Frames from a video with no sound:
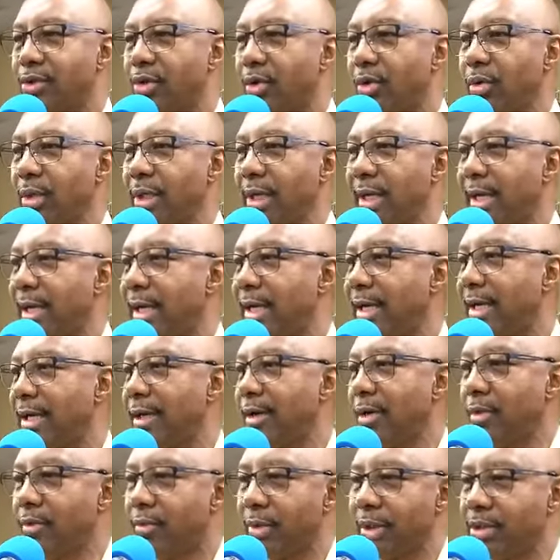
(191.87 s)
Oh yeah, he
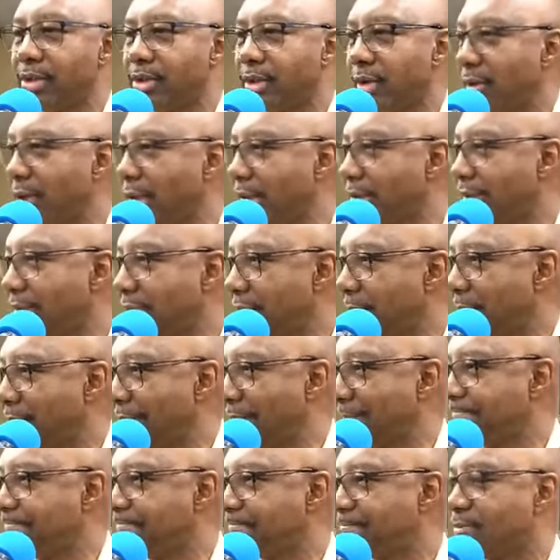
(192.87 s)
don't rejoice.
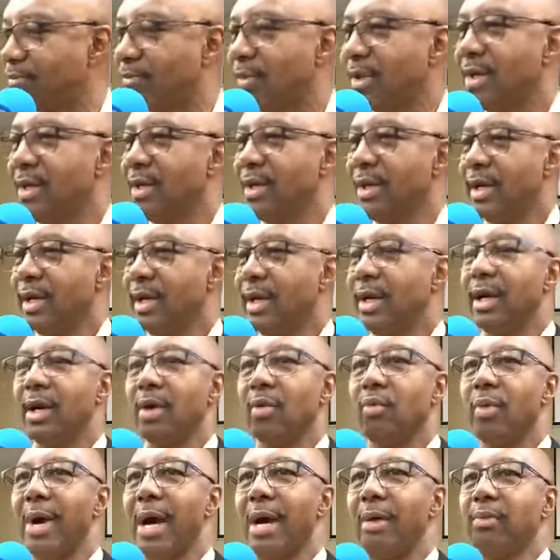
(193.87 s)
Amen.
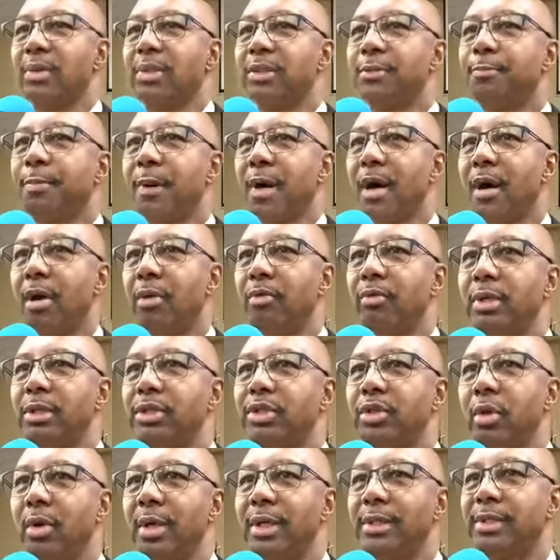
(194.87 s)
Why was Paul
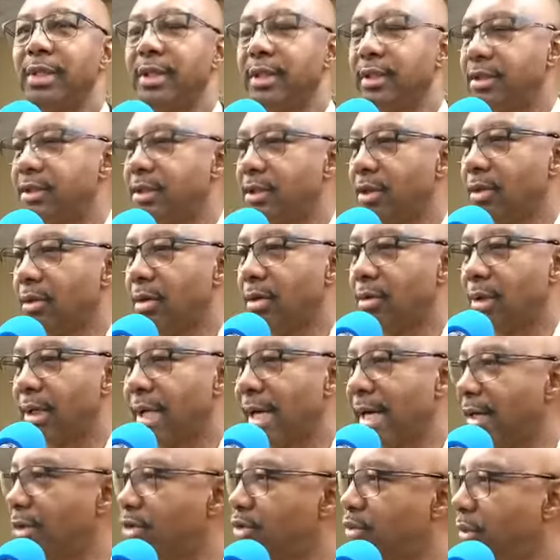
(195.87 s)
rejoicing so
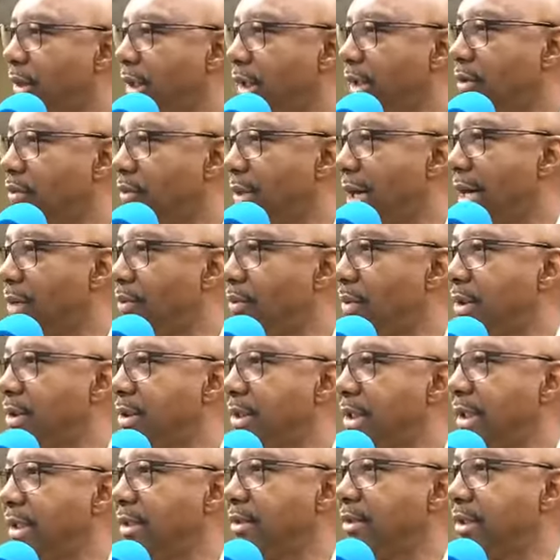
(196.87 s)
last week? Why was
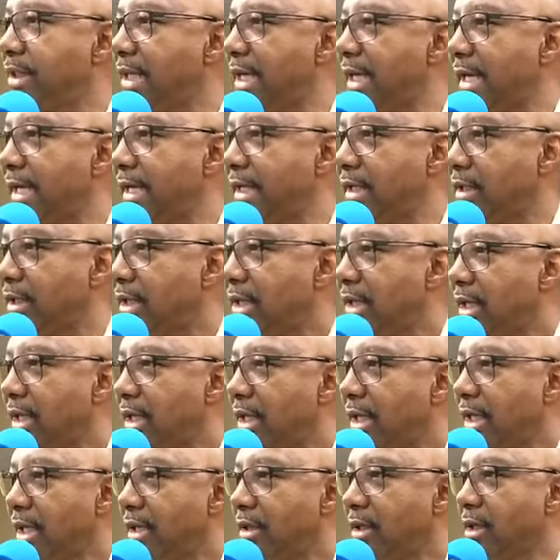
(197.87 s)
he saying
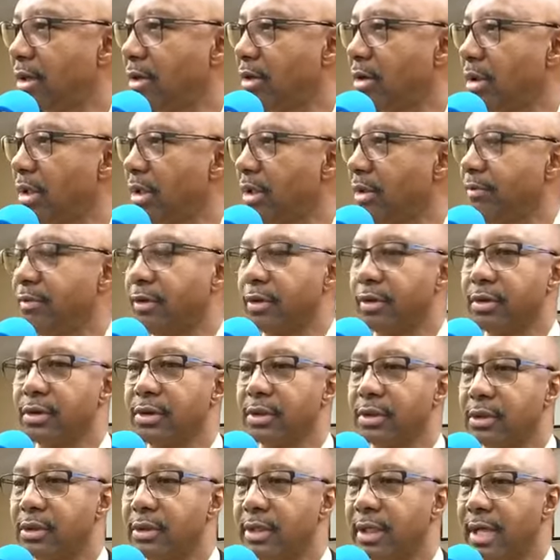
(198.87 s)
in the earlier
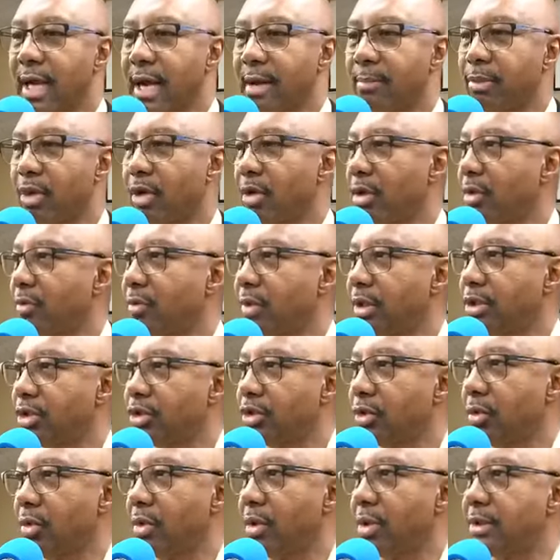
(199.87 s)
verses that I'm gonna
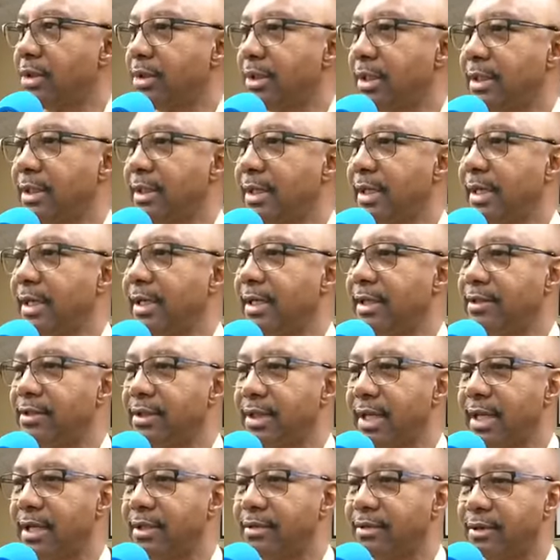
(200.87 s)
rejoice, and then he
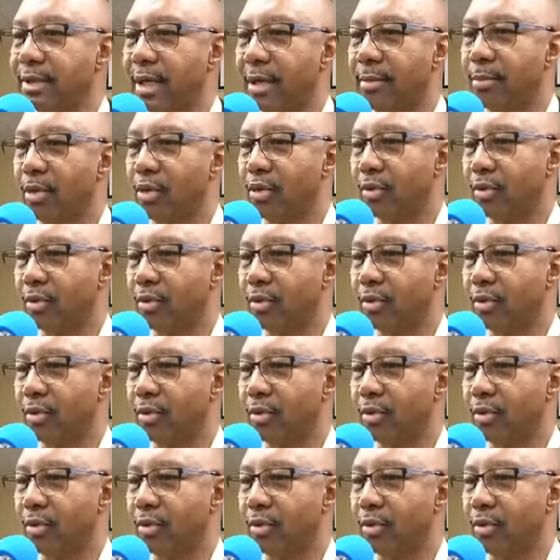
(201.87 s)
says I'm gonna